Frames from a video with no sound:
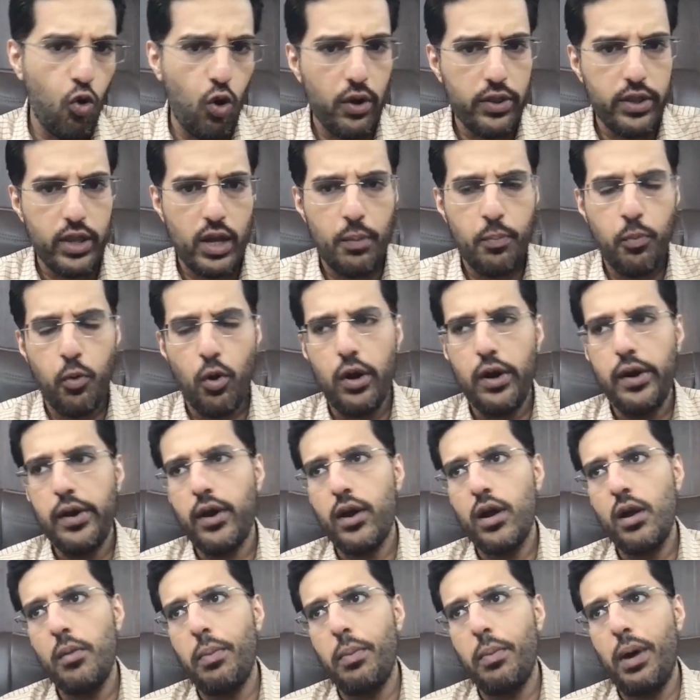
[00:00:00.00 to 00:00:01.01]
other
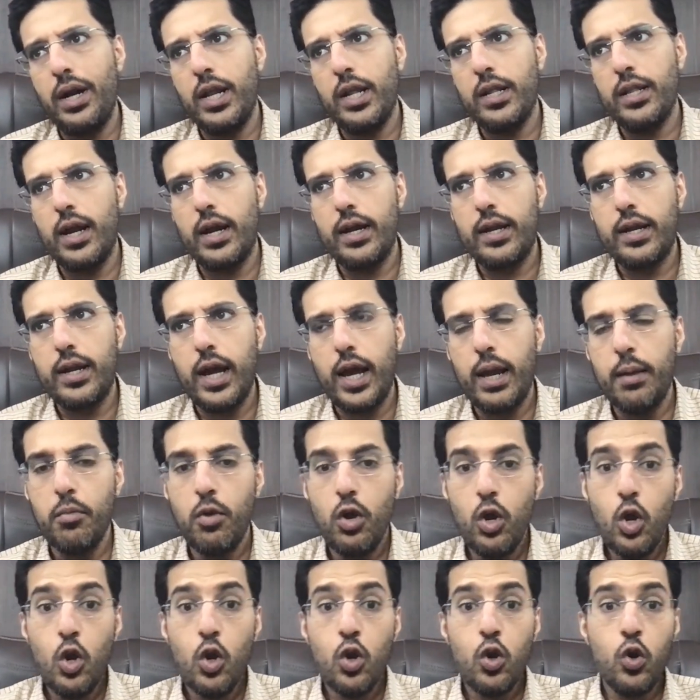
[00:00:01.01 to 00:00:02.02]
political party that time.
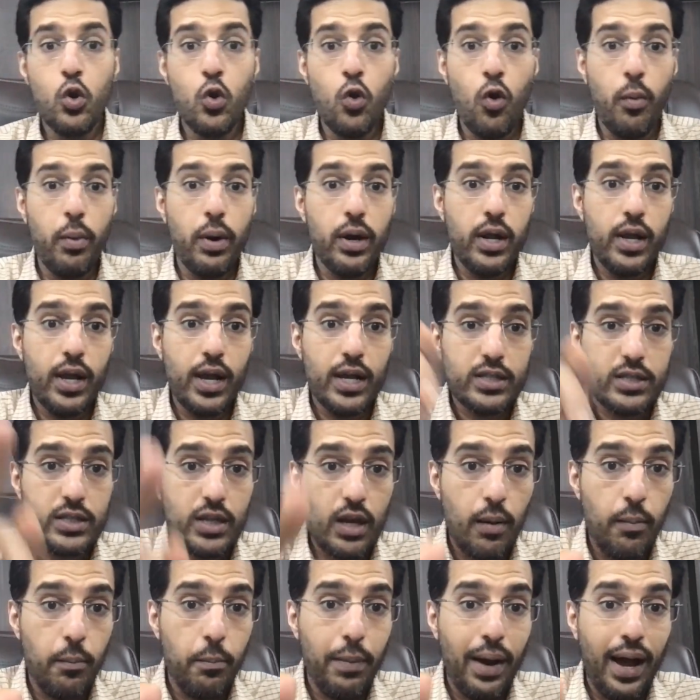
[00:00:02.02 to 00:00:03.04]
Nobody has
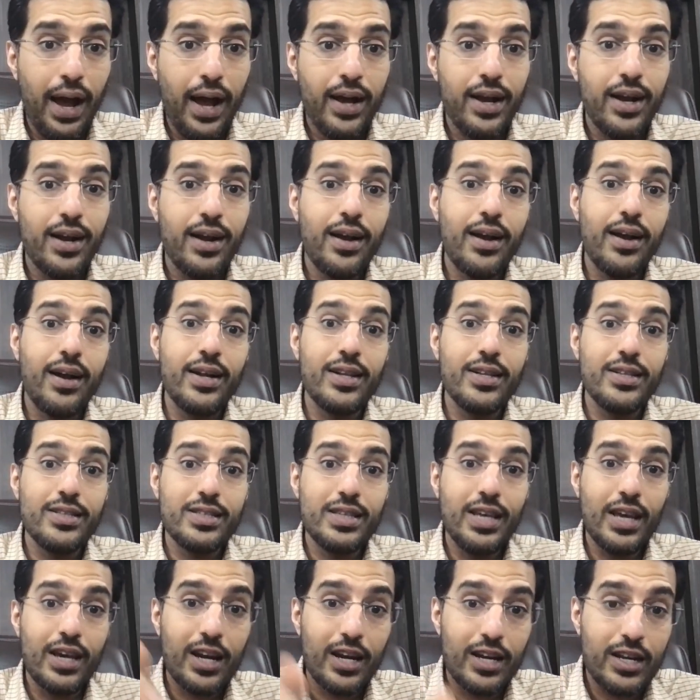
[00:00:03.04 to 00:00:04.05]
come back
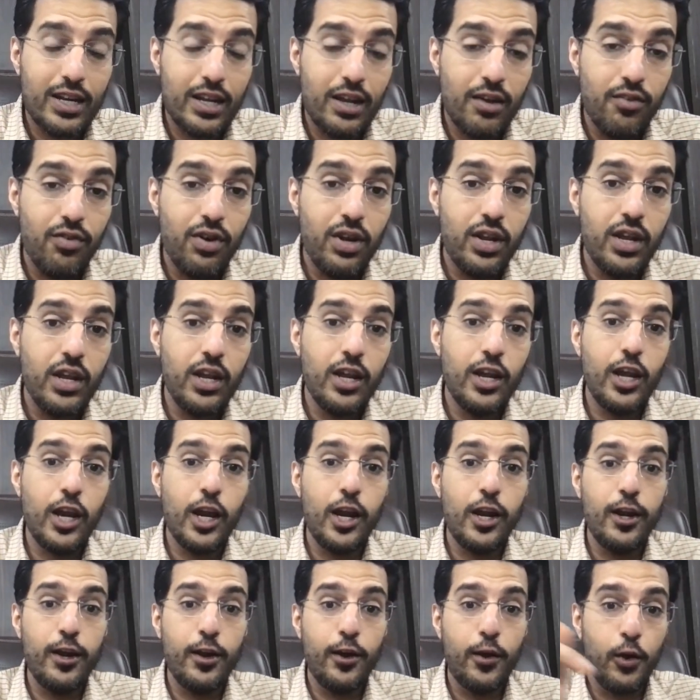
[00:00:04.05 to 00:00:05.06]
consecutively
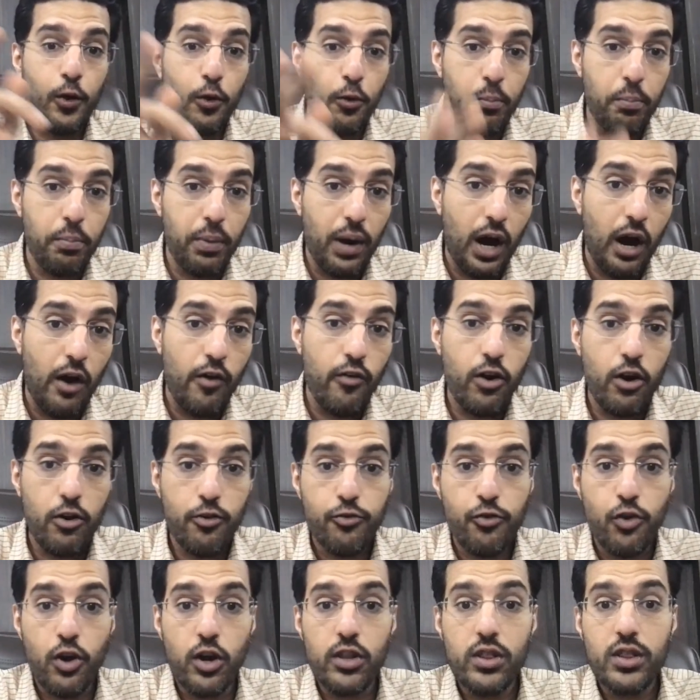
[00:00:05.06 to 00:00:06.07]
into power
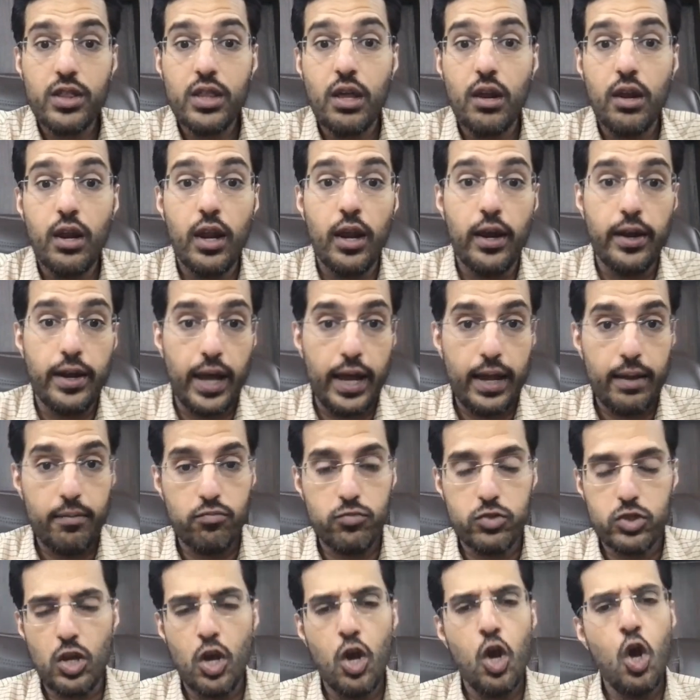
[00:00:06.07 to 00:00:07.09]
for 3
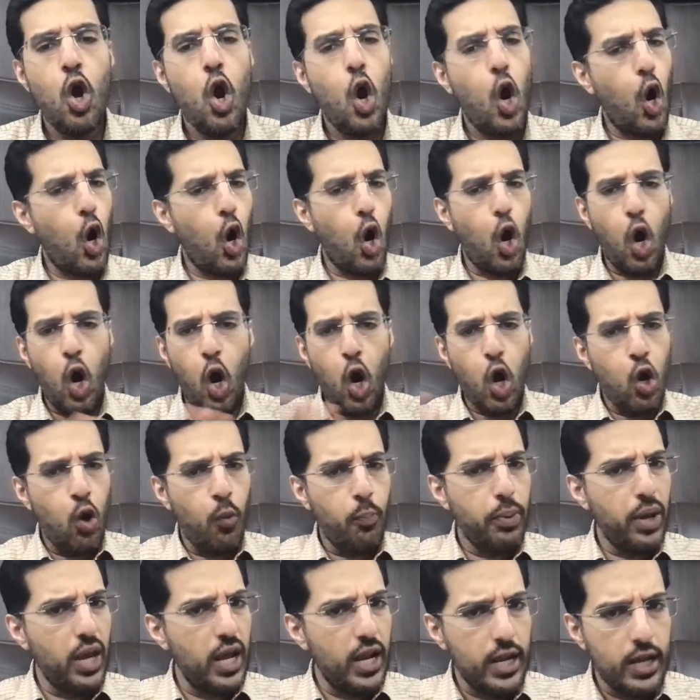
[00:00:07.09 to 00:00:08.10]
times. All
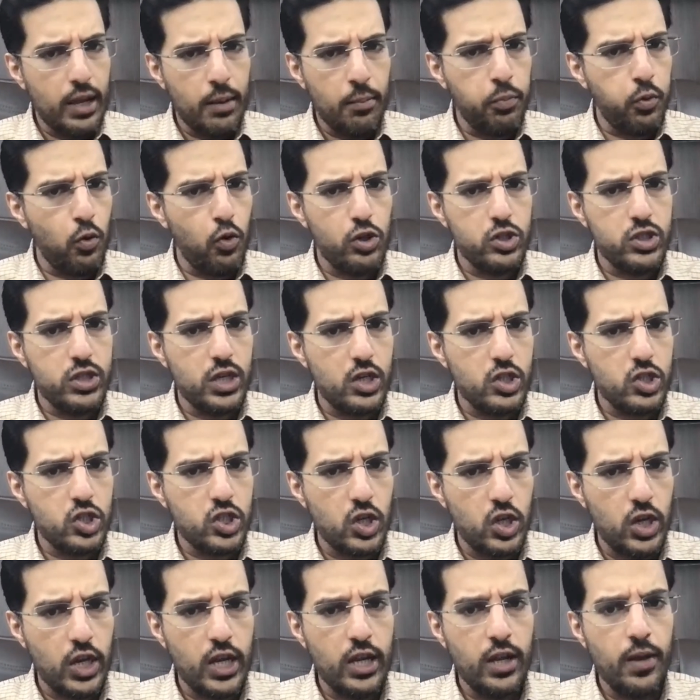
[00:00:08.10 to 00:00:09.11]
opinion polls are
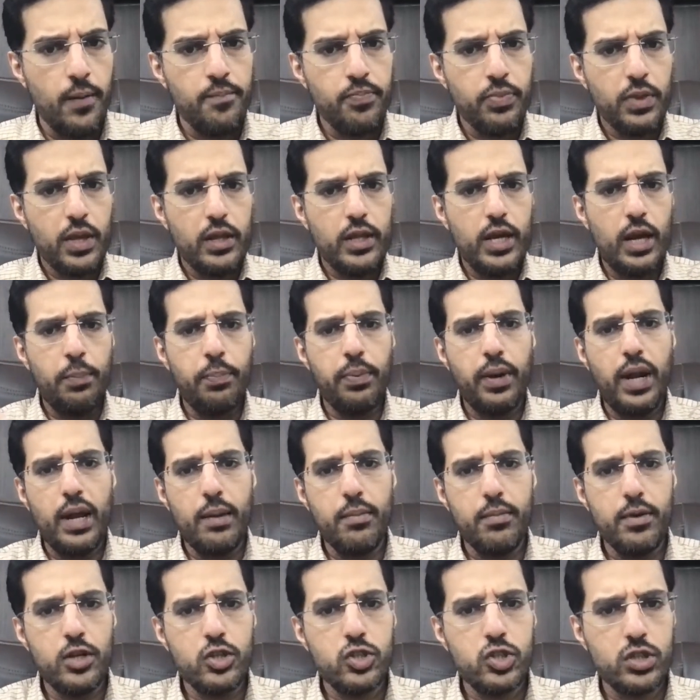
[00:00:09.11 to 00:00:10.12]
showing that Prime
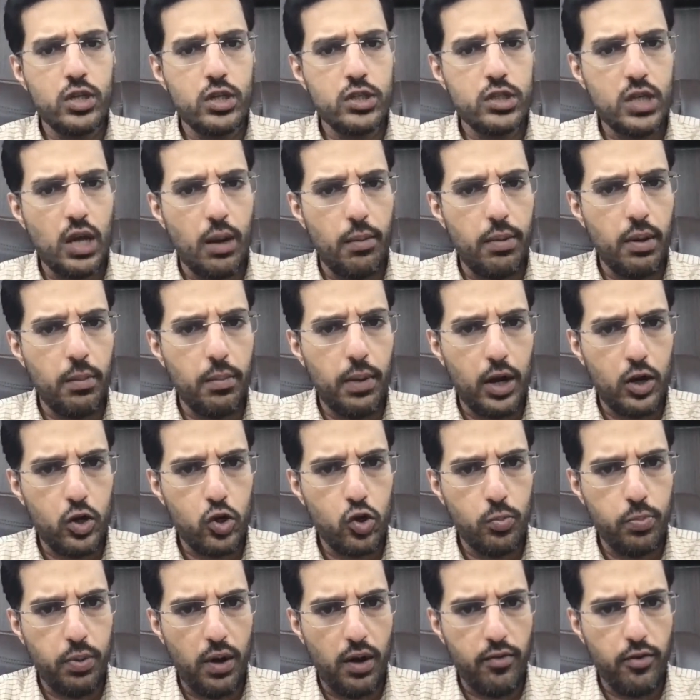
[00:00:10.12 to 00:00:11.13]
Minister is coming back to
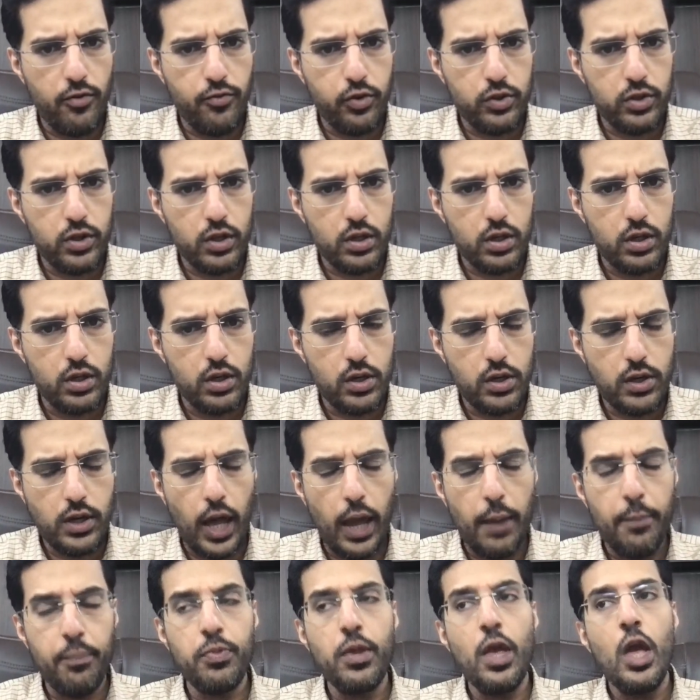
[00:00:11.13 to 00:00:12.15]
power for the third
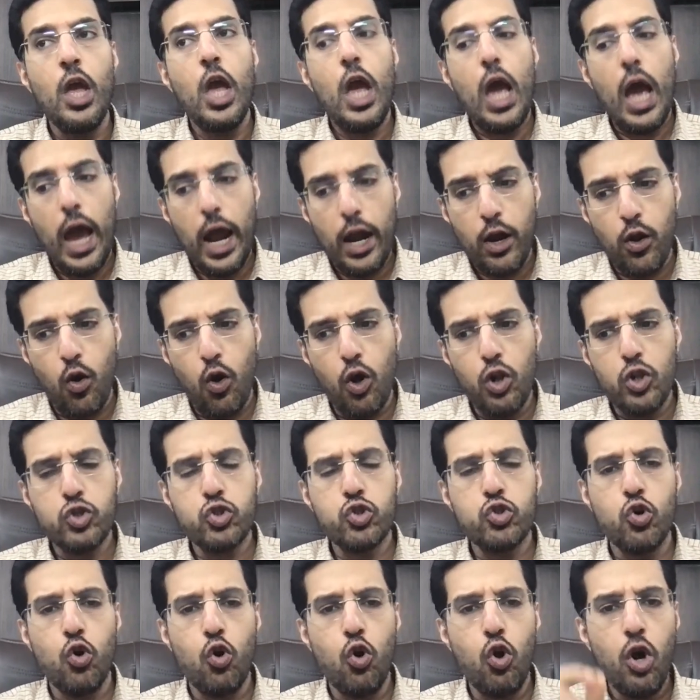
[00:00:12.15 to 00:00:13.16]
time. And
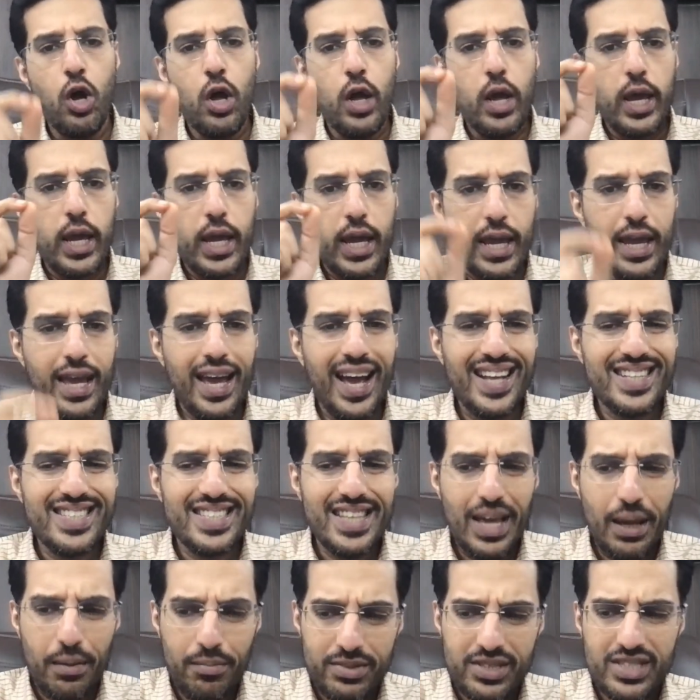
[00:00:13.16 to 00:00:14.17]
also, he has
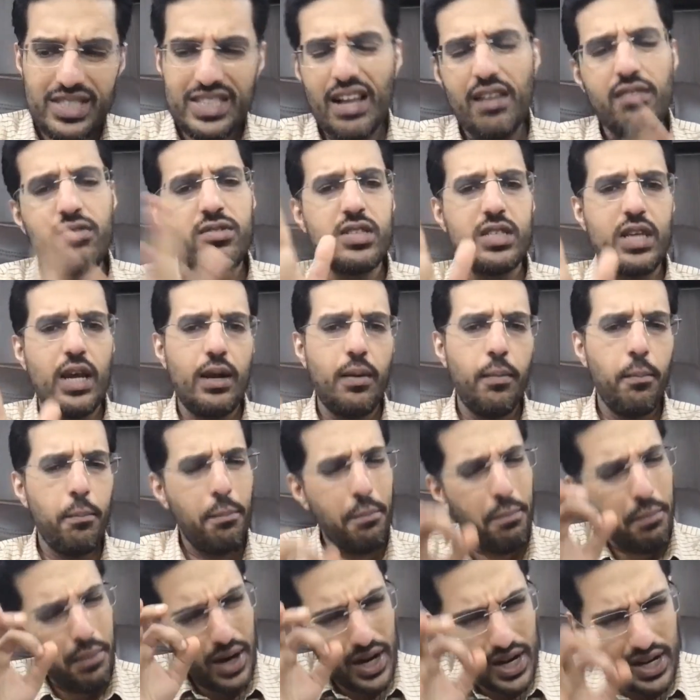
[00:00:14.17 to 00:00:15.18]
himself said
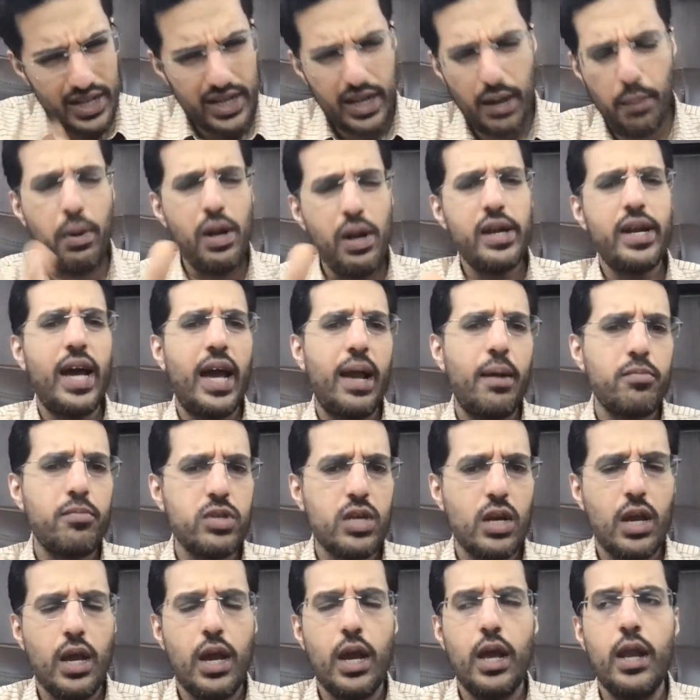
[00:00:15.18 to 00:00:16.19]
multiple times
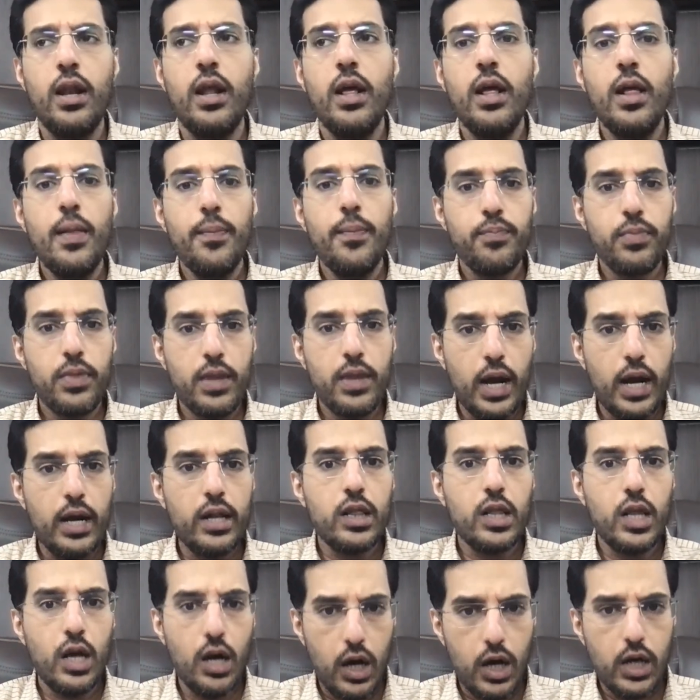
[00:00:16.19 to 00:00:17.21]
again
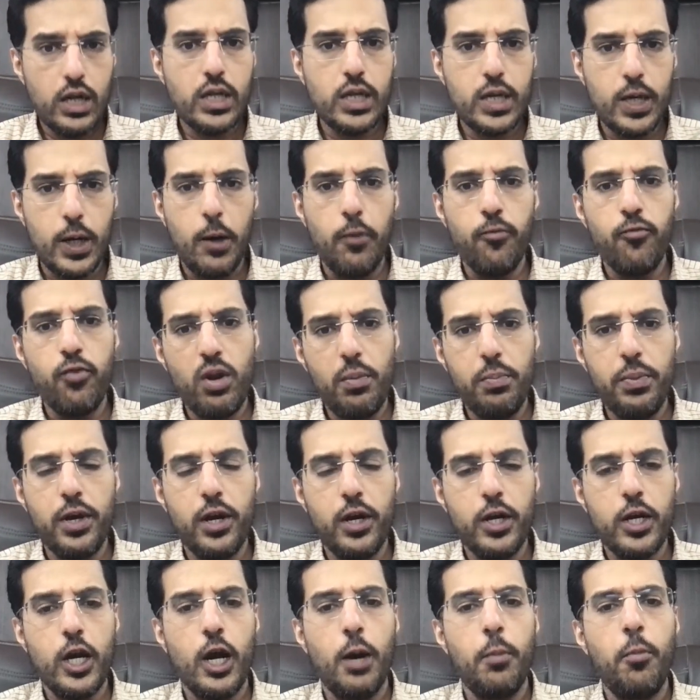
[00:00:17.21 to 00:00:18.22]
that third term will be a
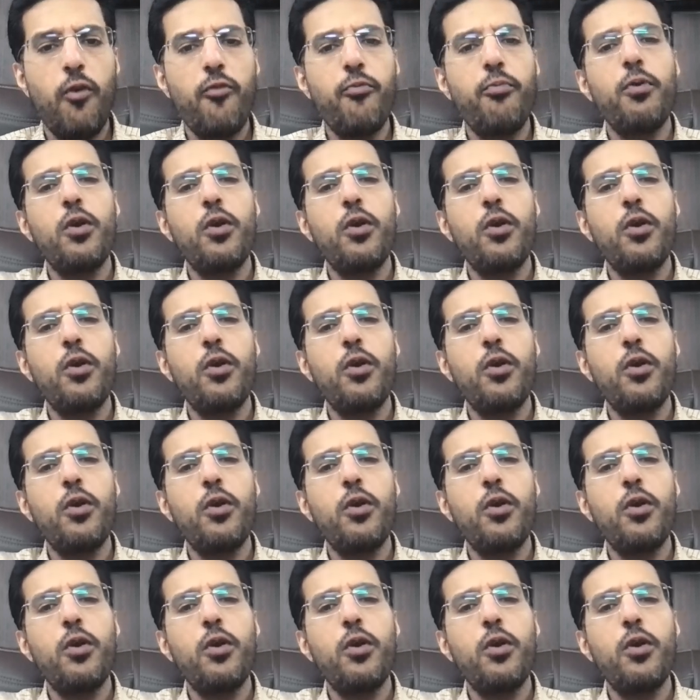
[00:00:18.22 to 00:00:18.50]
term of